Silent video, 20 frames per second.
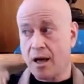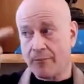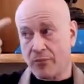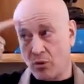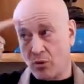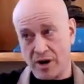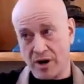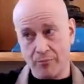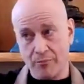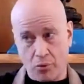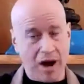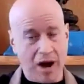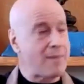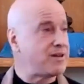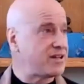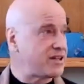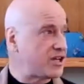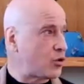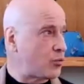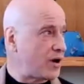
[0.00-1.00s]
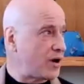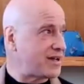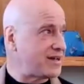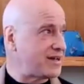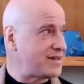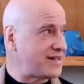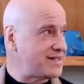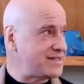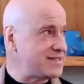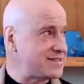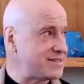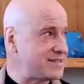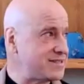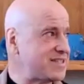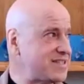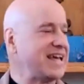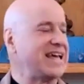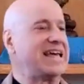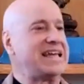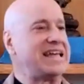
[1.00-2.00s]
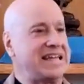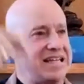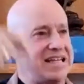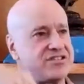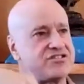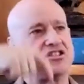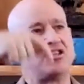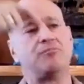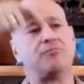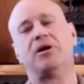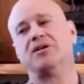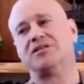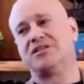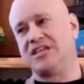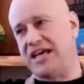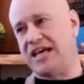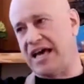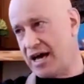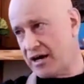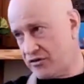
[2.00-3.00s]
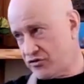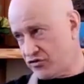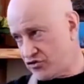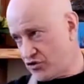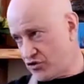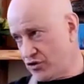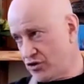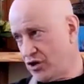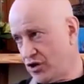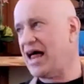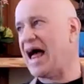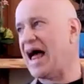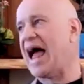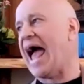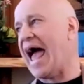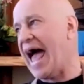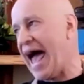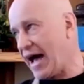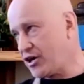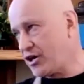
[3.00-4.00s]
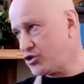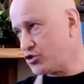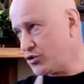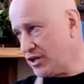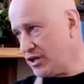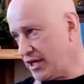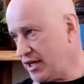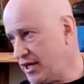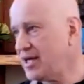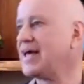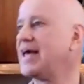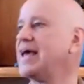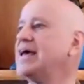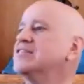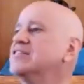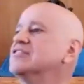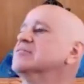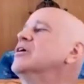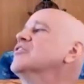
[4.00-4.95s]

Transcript: But what I'm probably going to recognize is it isn't about the external. Actually, it's